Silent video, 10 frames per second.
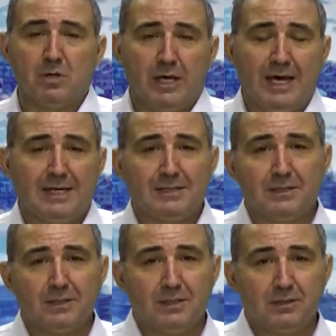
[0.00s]
and
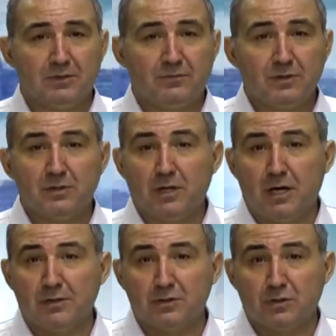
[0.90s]
different
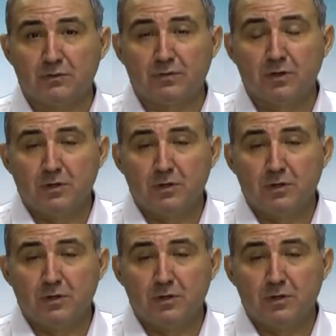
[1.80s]
kinds of